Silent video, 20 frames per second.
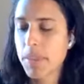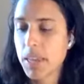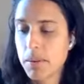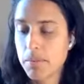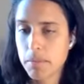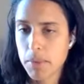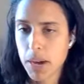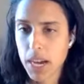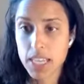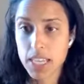
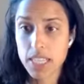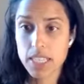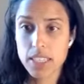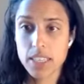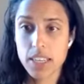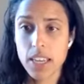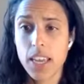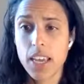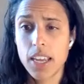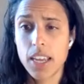in
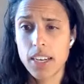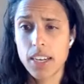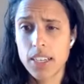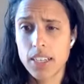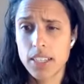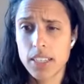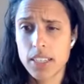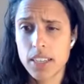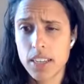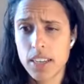mice,
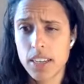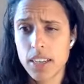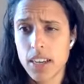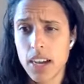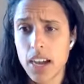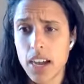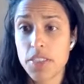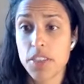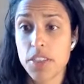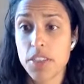and
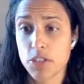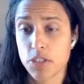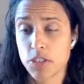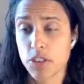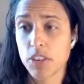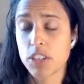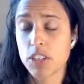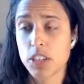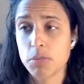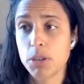they're
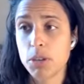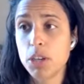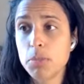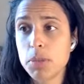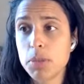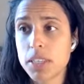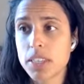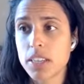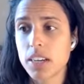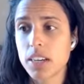starting some
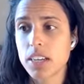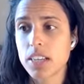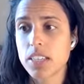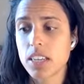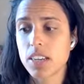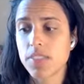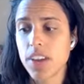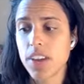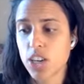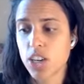human studies.
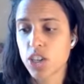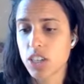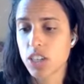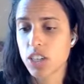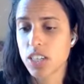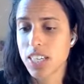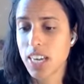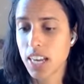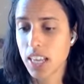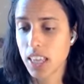They've
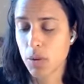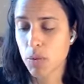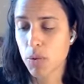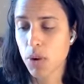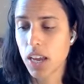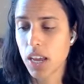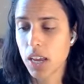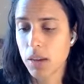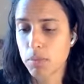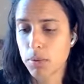actually t- they
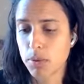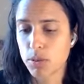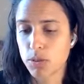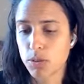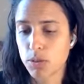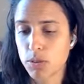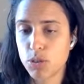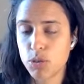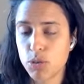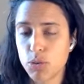were
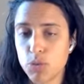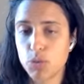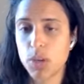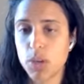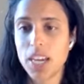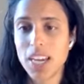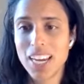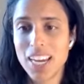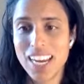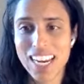able to
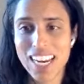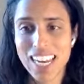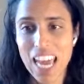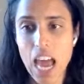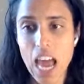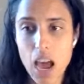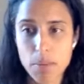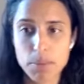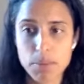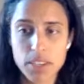
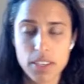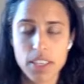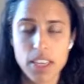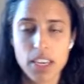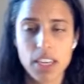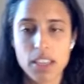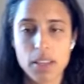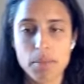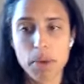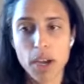
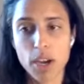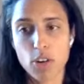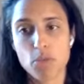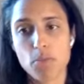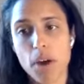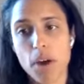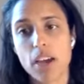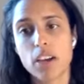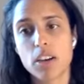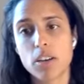encapsulate the
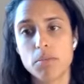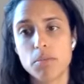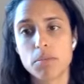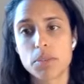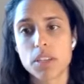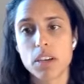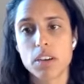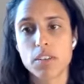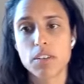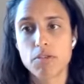
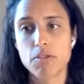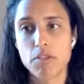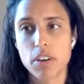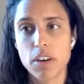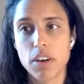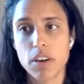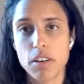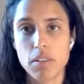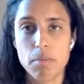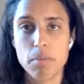microbiomes of
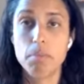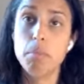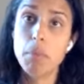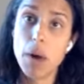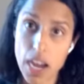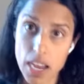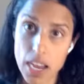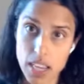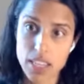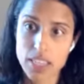
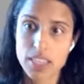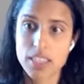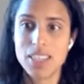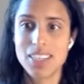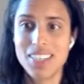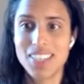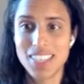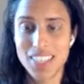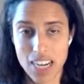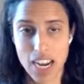mice
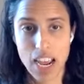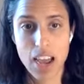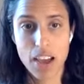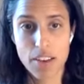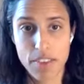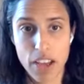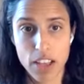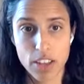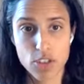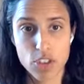that didn't
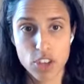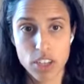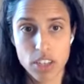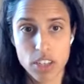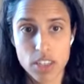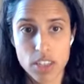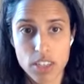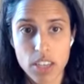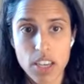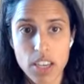have
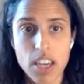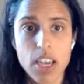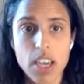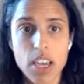allergies,